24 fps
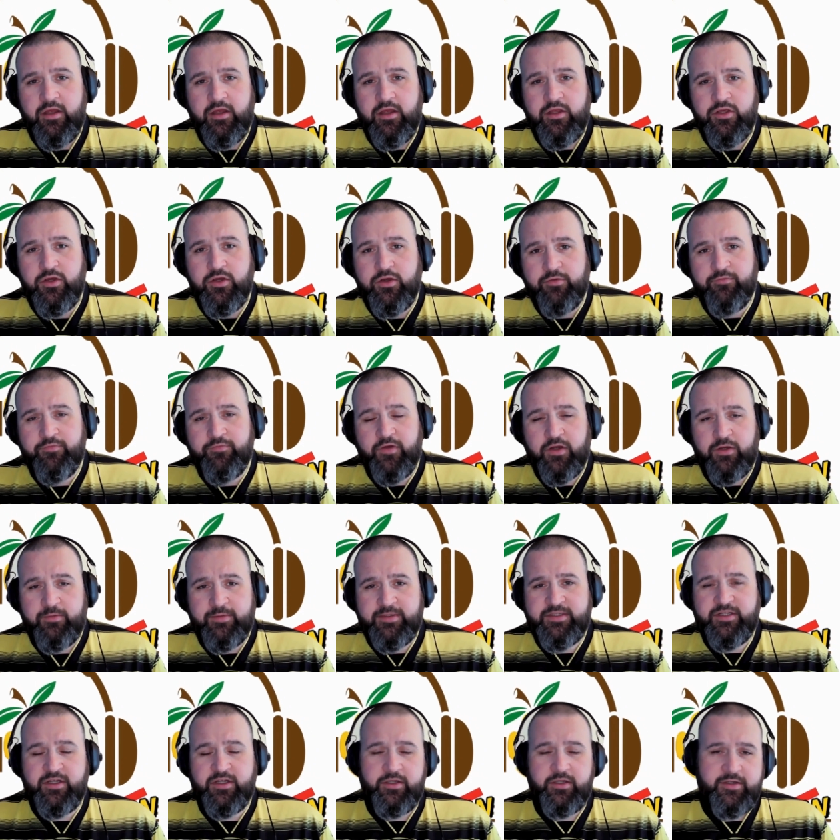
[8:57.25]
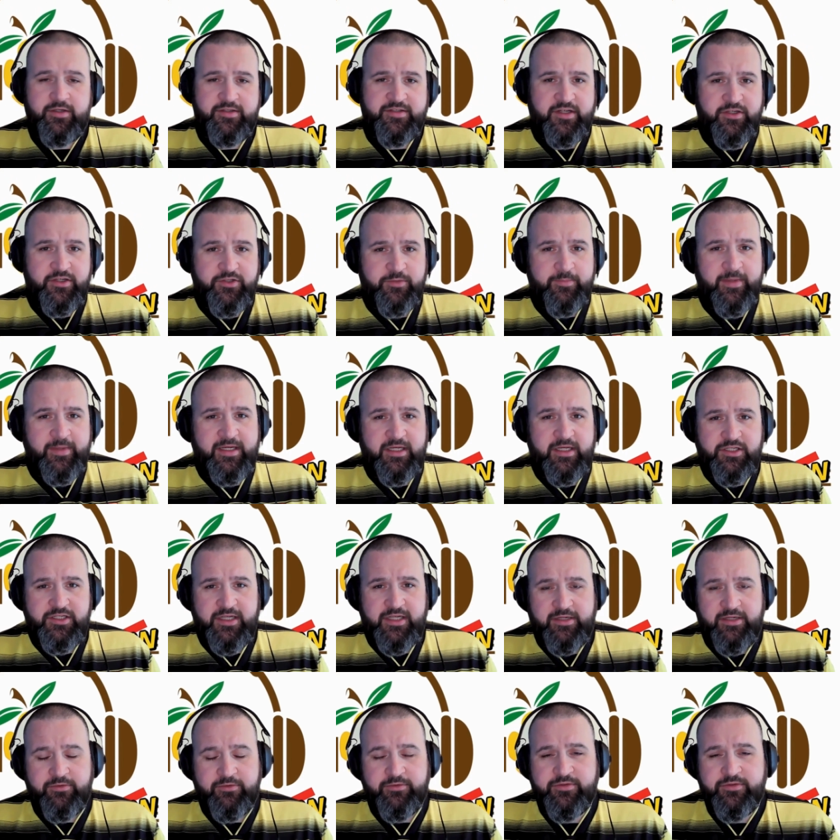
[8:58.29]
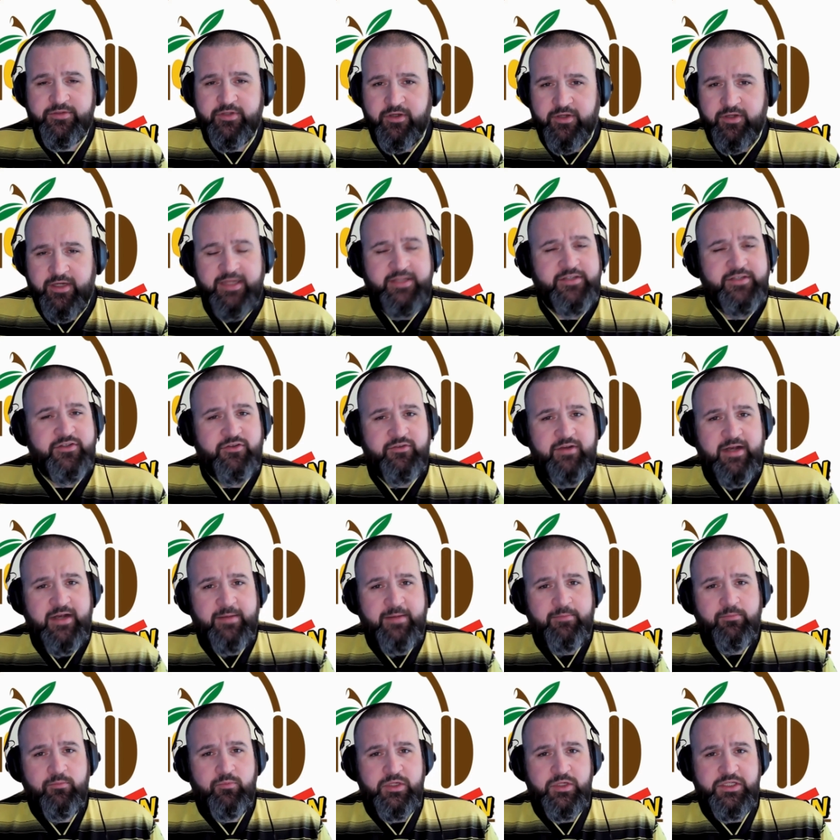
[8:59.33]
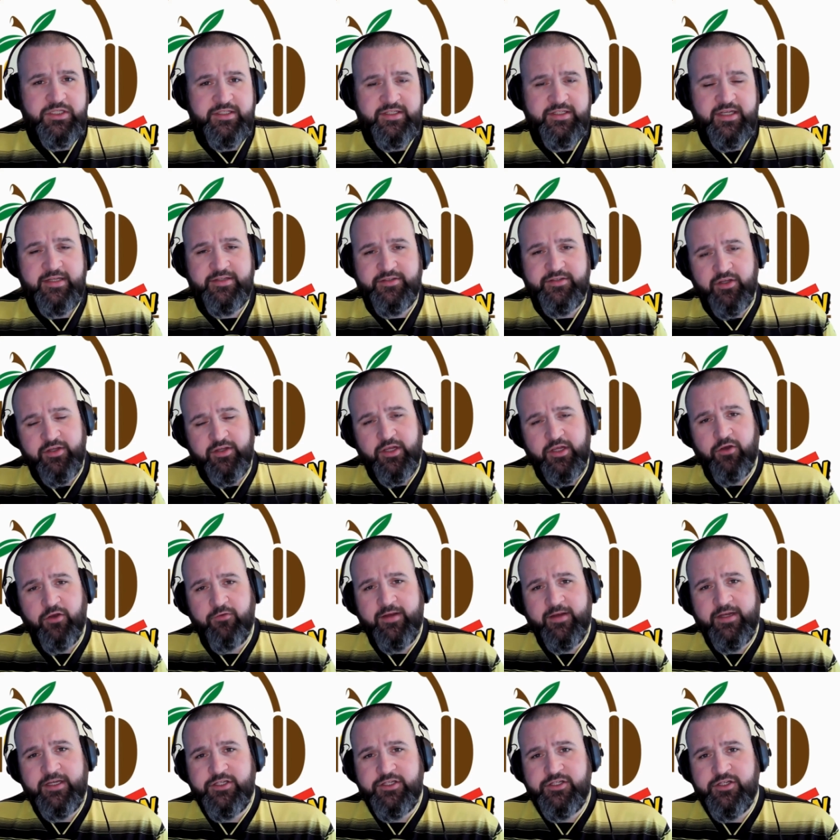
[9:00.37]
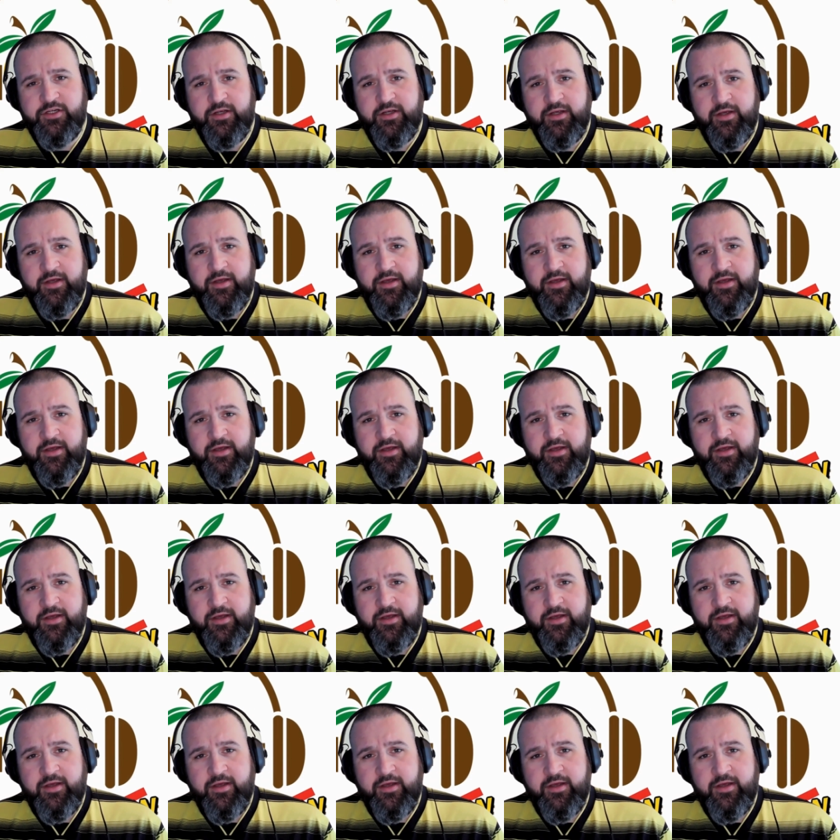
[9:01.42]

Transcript: You can follow us on our social media channels on Instagram, which is Inside the Orange,